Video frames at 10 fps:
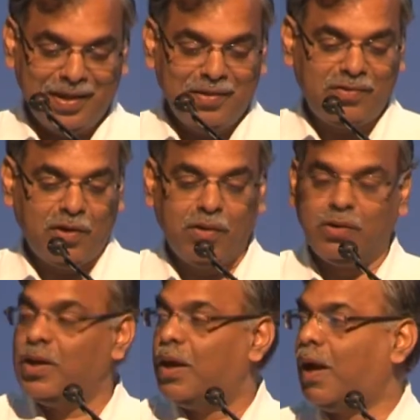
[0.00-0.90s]

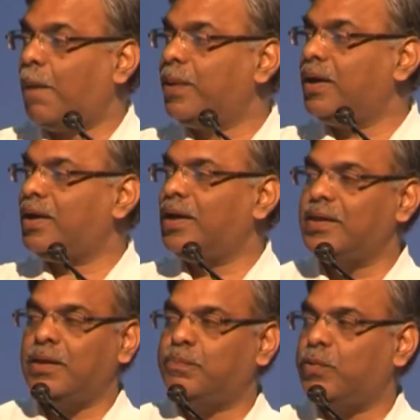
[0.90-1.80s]
So apparently
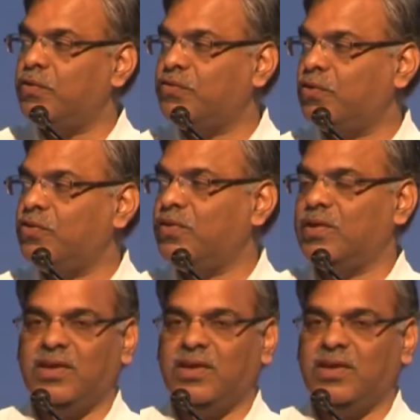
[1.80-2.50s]
the pro-social